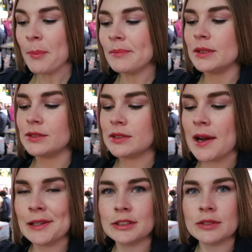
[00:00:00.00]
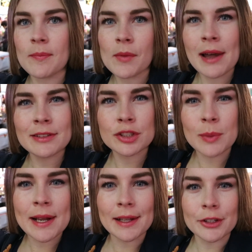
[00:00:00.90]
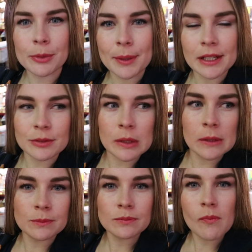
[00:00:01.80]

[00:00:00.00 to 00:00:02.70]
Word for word: Mmm, it's nice. Kind of sweet a little bit as well.